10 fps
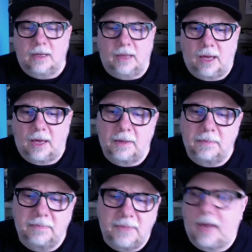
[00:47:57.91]

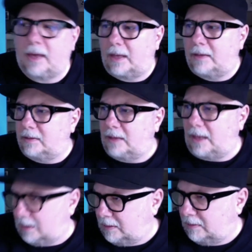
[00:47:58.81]
um, yeah, and
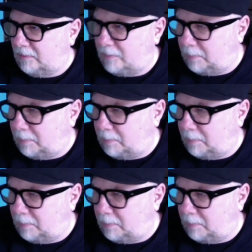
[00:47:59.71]
and